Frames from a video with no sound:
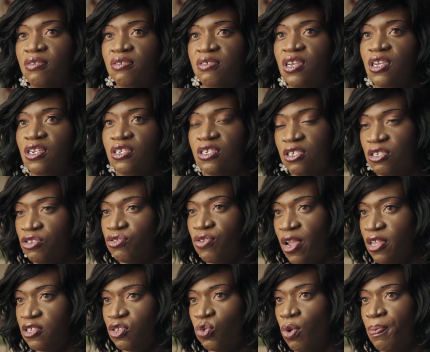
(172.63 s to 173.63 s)
teaching
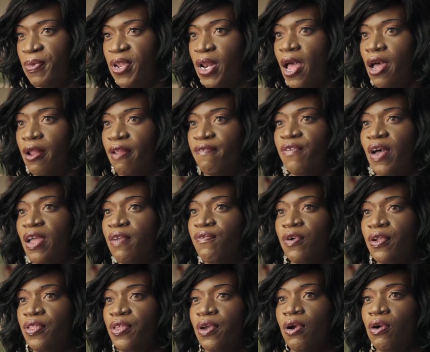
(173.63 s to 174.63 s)
trans women how to fight for
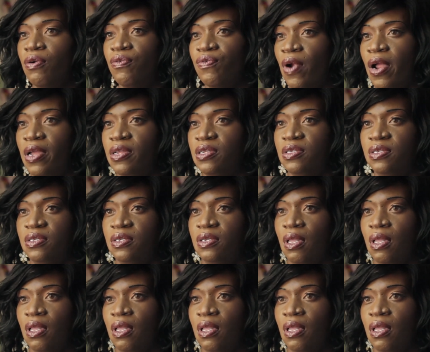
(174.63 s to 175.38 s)
their own rights.